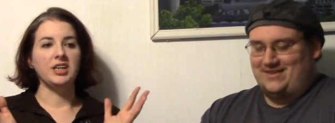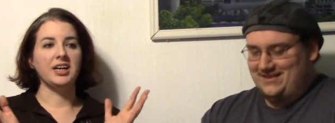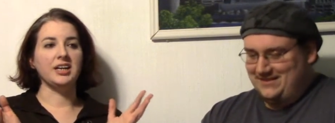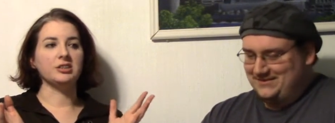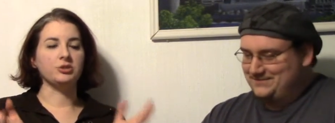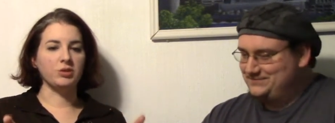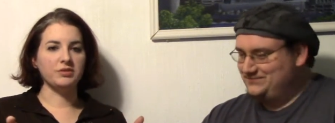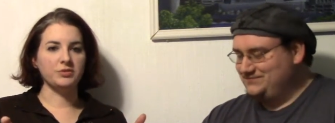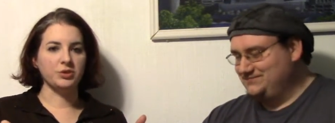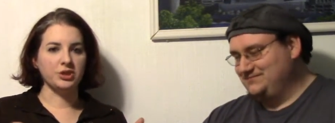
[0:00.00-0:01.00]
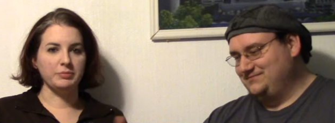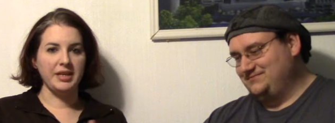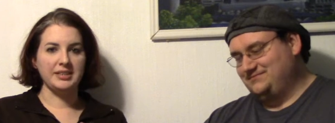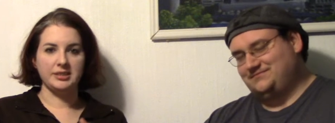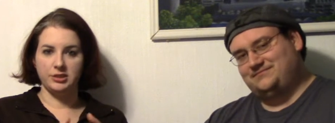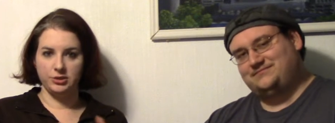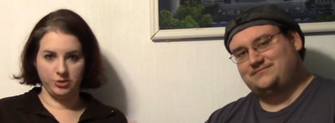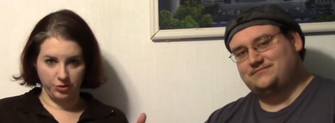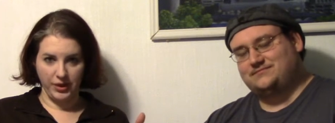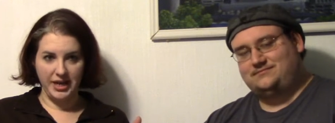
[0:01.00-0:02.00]
Speaker 1: uh, Dwarven Forge makes
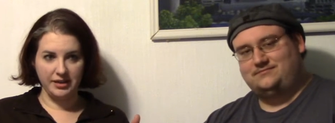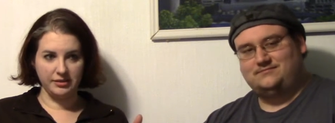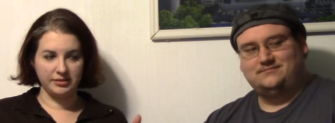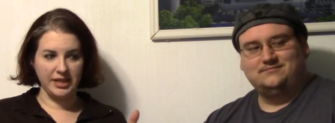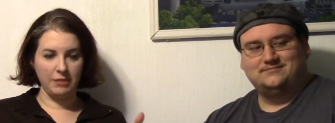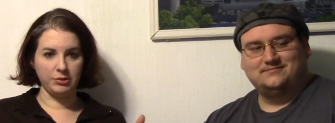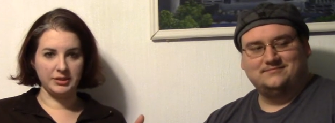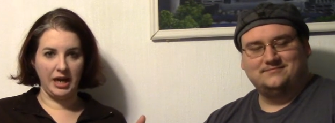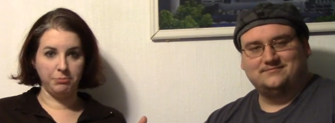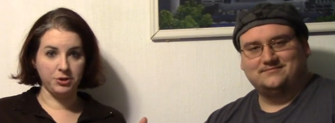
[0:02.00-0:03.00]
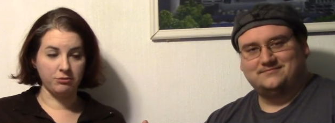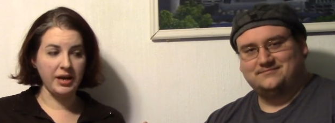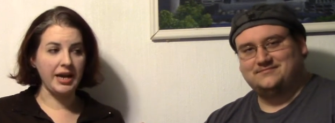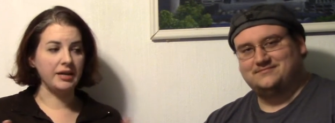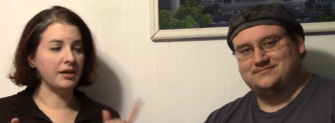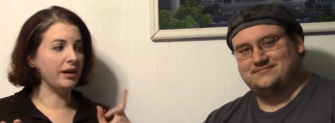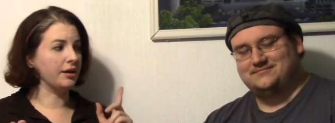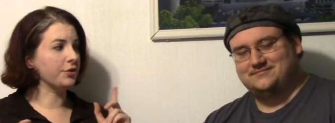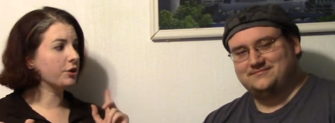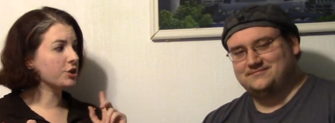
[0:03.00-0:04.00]
great tabletop terrain.
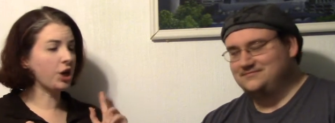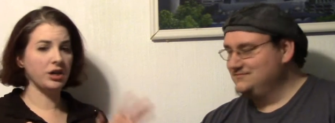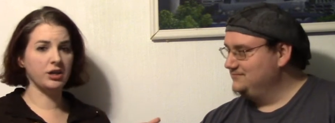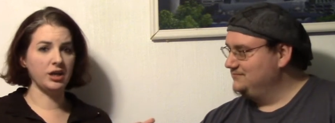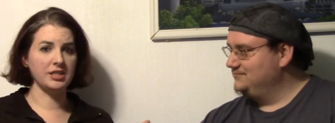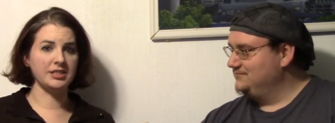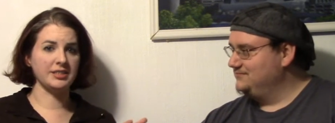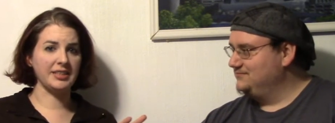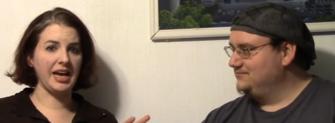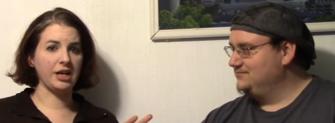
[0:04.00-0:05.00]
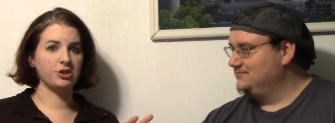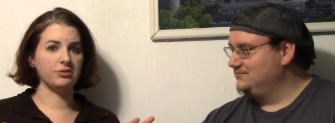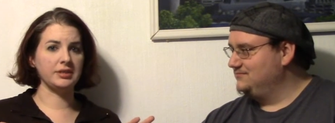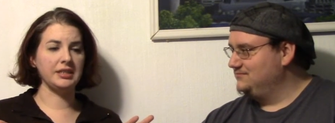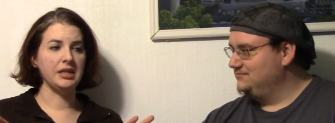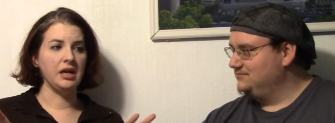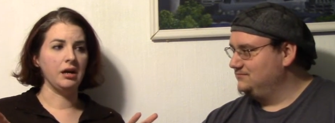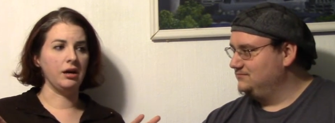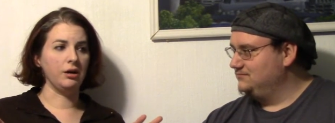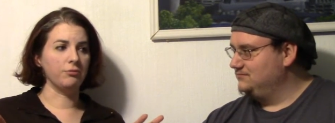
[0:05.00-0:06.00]
Uh, their target audience is actually
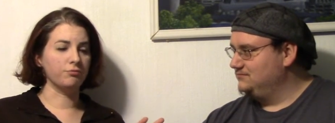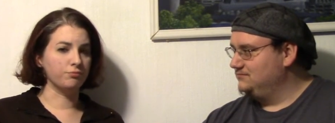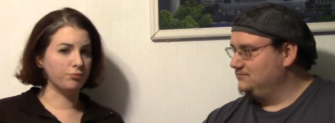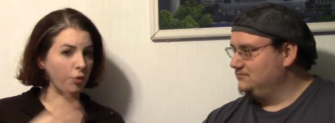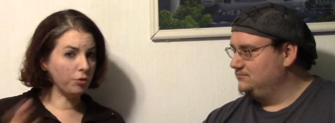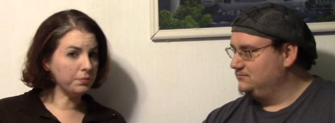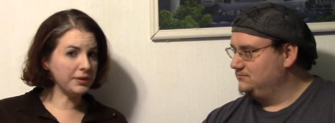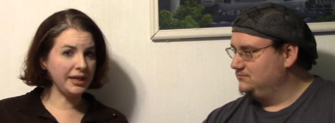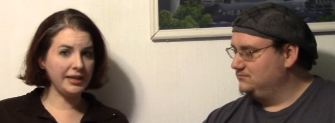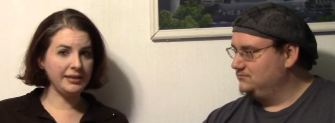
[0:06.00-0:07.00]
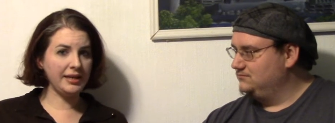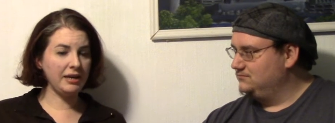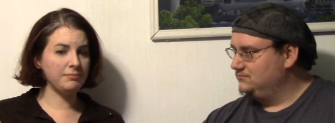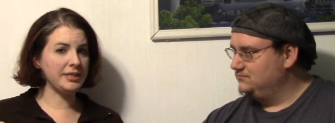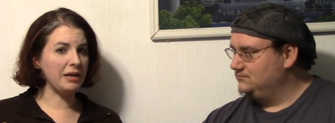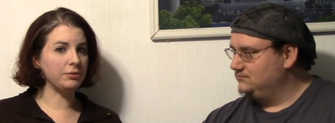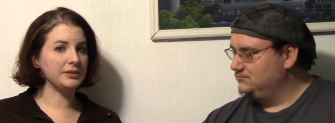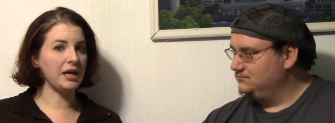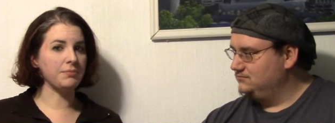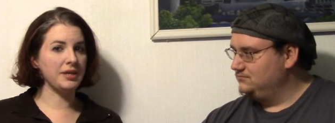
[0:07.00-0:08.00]
uh, role-playing game
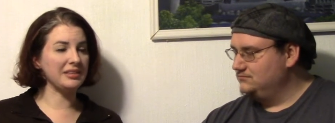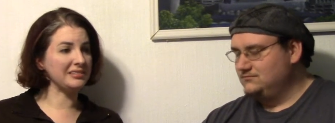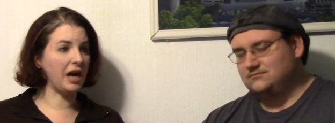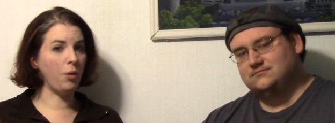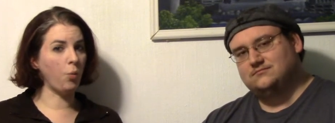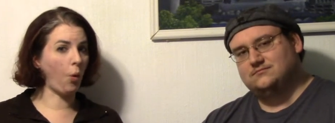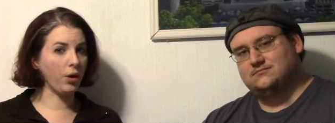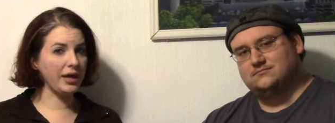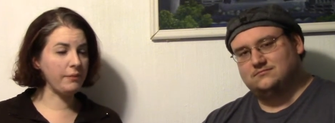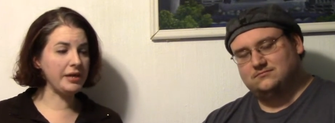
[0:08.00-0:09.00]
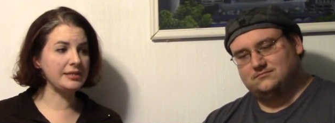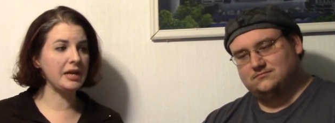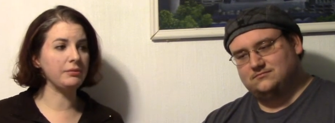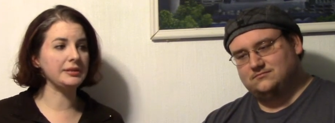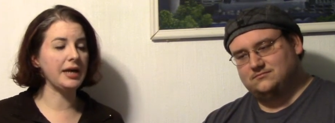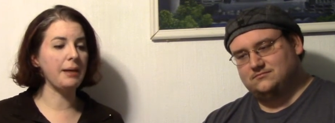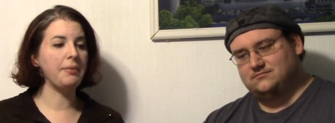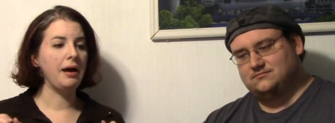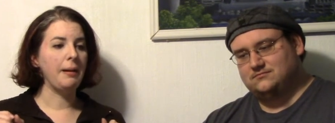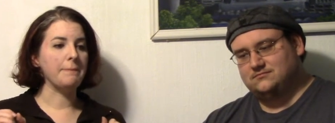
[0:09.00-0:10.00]
tabletop things, not wargaming
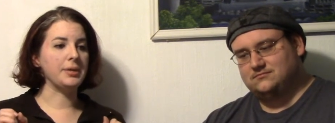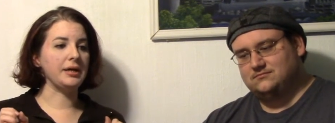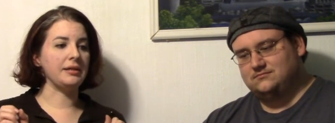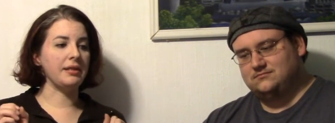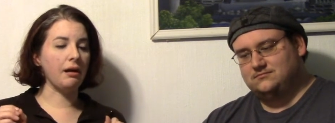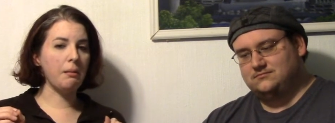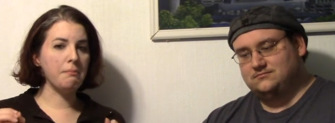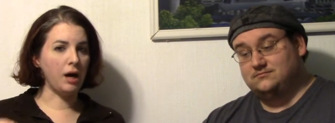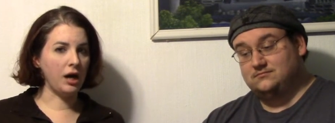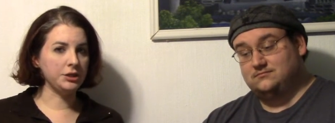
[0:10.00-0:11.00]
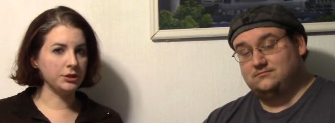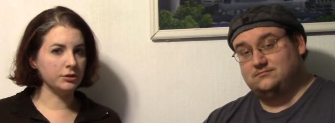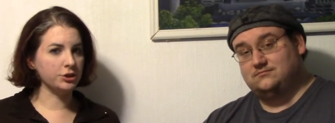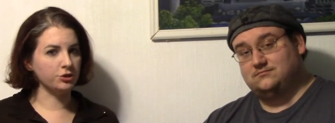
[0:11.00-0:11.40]
tabletop, but their modular